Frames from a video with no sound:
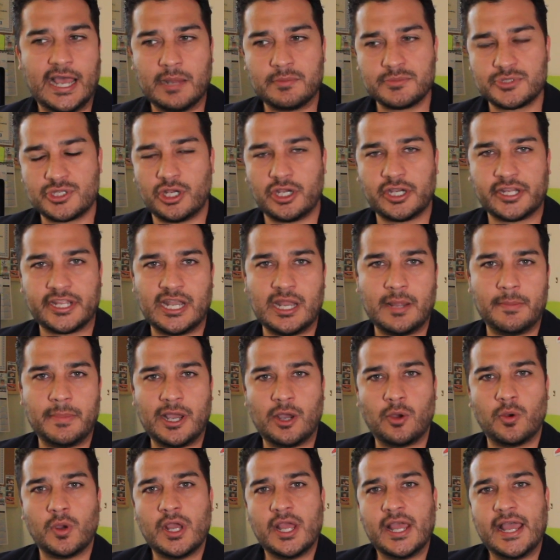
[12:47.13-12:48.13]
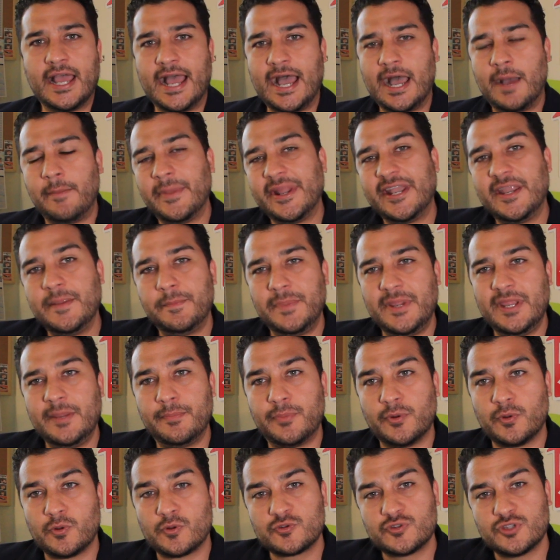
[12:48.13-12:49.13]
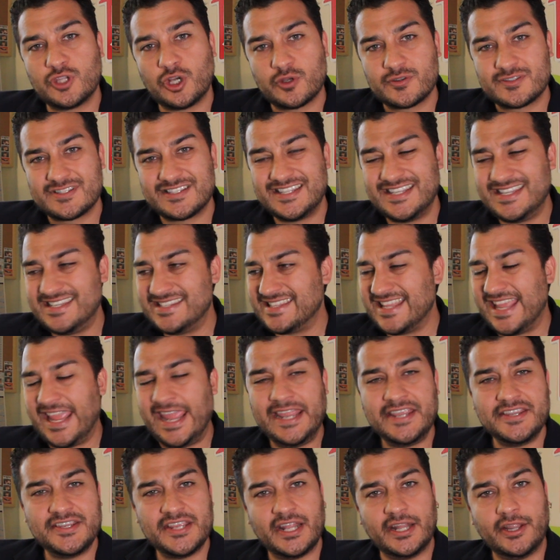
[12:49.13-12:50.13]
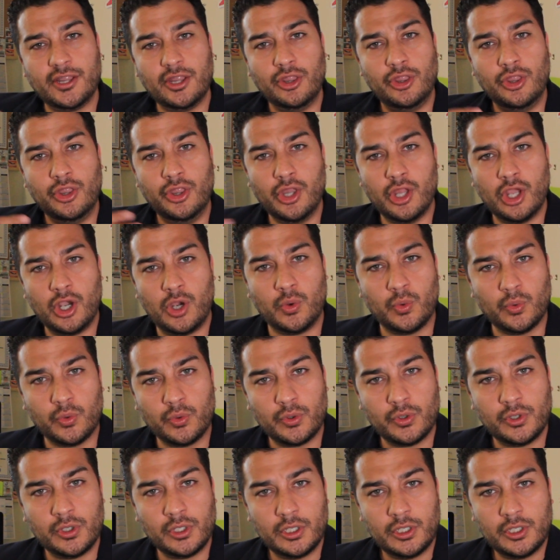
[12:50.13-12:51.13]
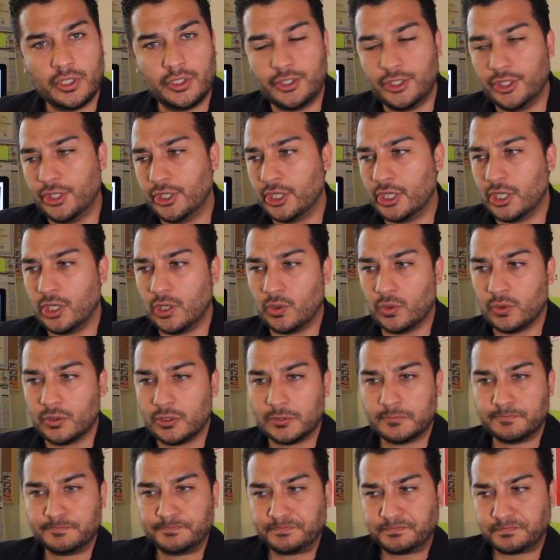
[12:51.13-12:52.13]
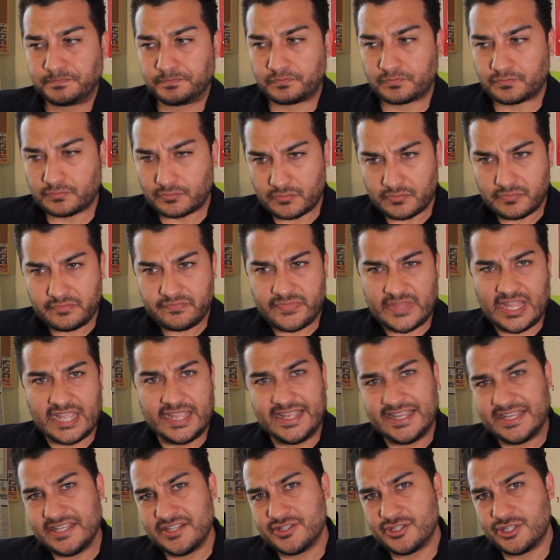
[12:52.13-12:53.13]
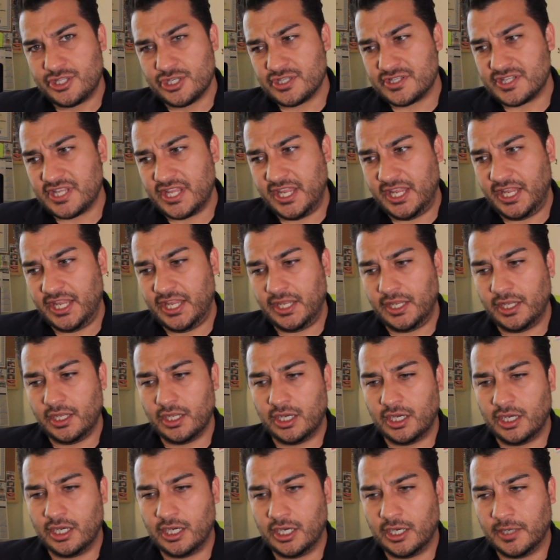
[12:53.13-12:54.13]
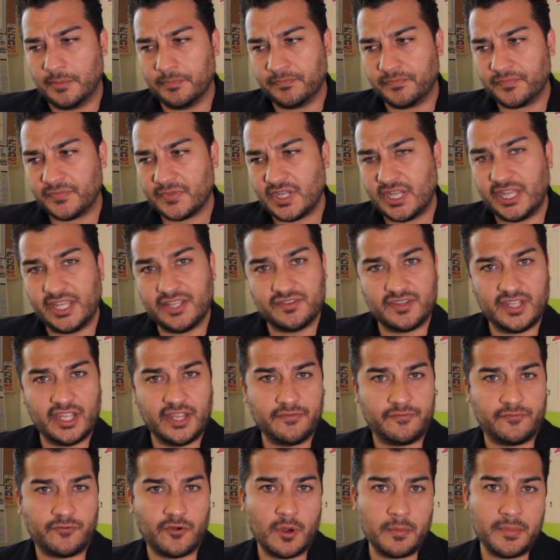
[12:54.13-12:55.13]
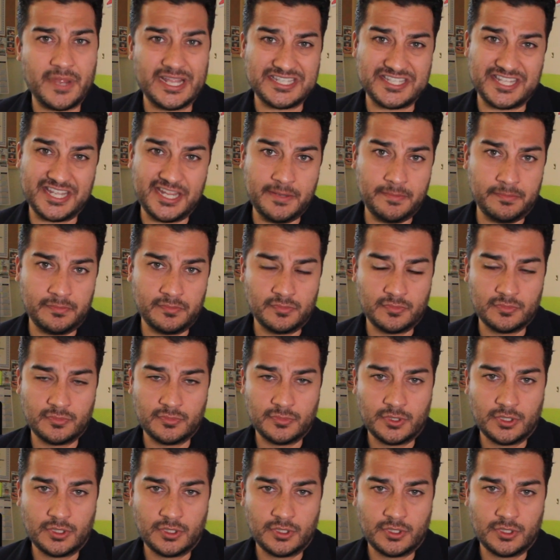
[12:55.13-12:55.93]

I'm talking about how many people does this agent know? You know, does he is he from a team,